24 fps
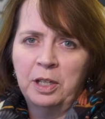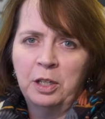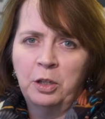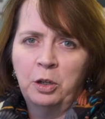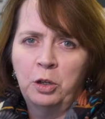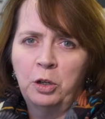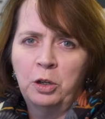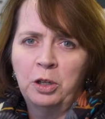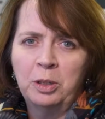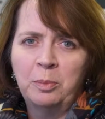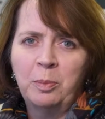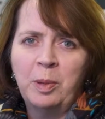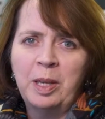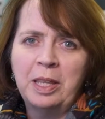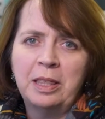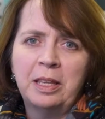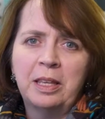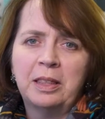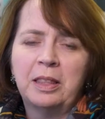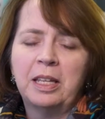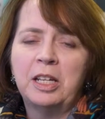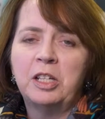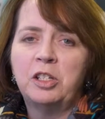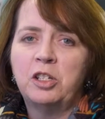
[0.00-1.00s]
It could be
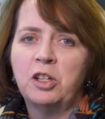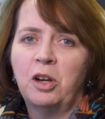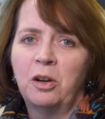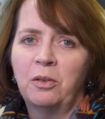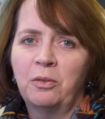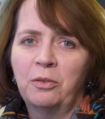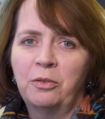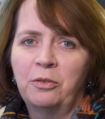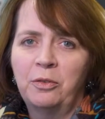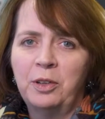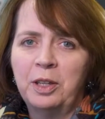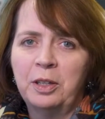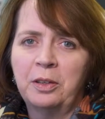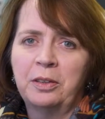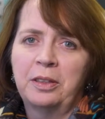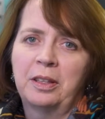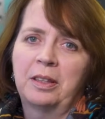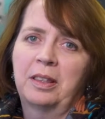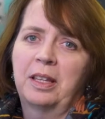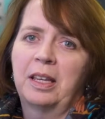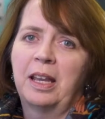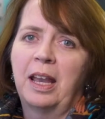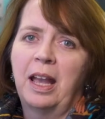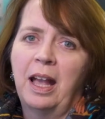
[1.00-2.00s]
that they don't feel
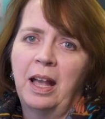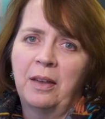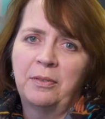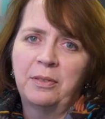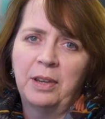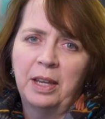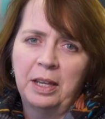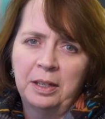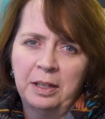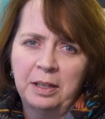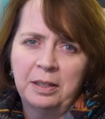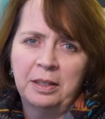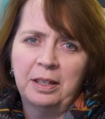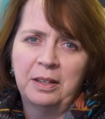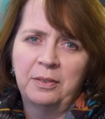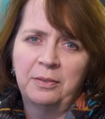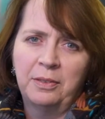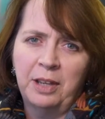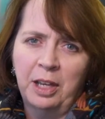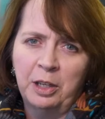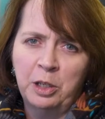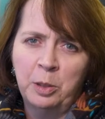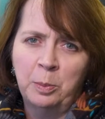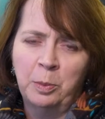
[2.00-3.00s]
that they have anything
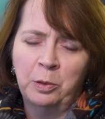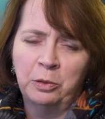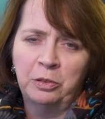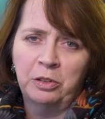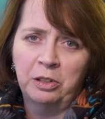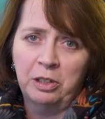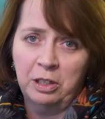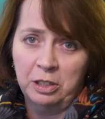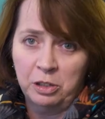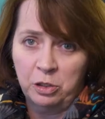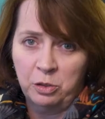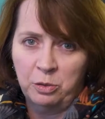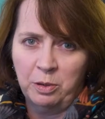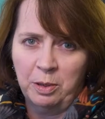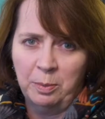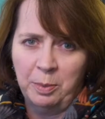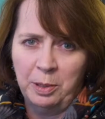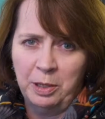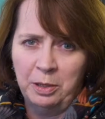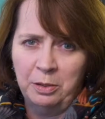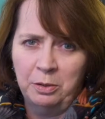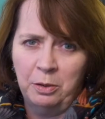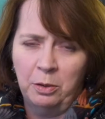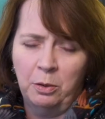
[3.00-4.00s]
valuable to
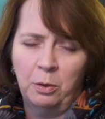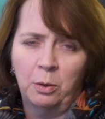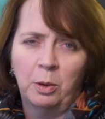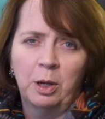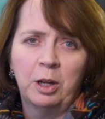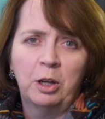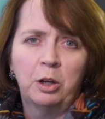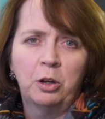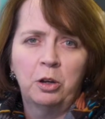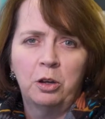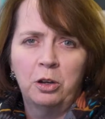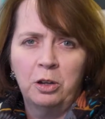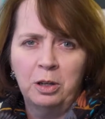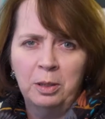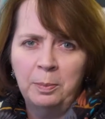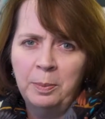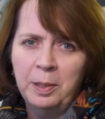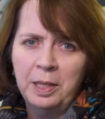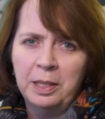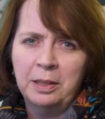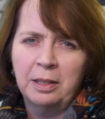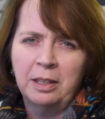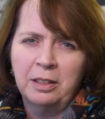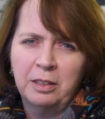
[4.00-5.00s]
contribute, or it could
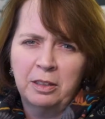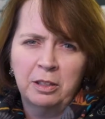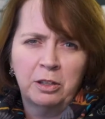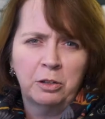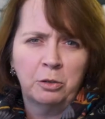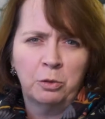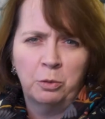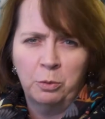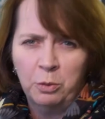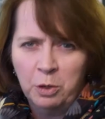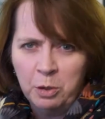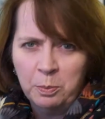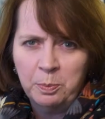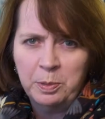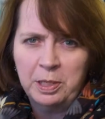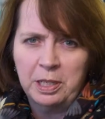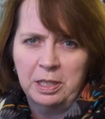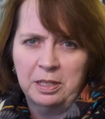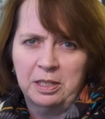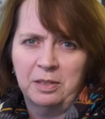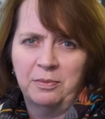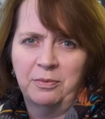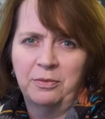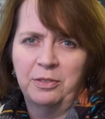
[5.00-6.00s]
be that their group
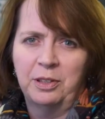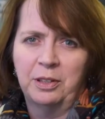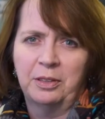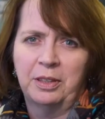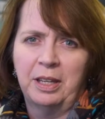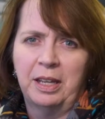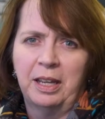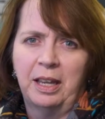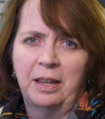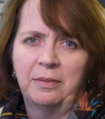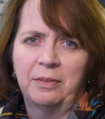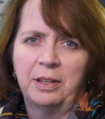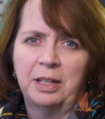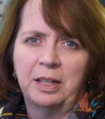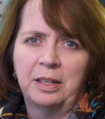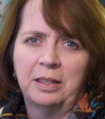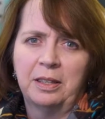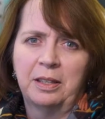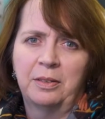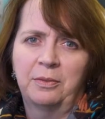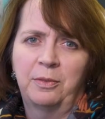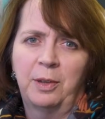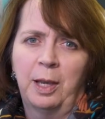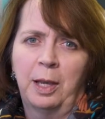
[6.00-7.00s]
doesn't feel they have
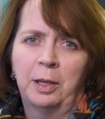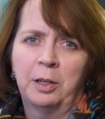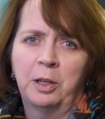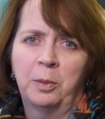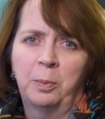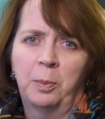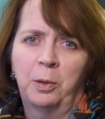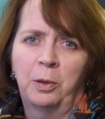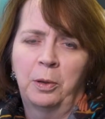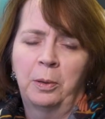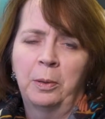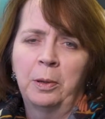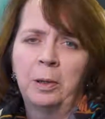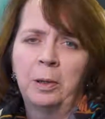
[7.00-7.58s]
anything valuable.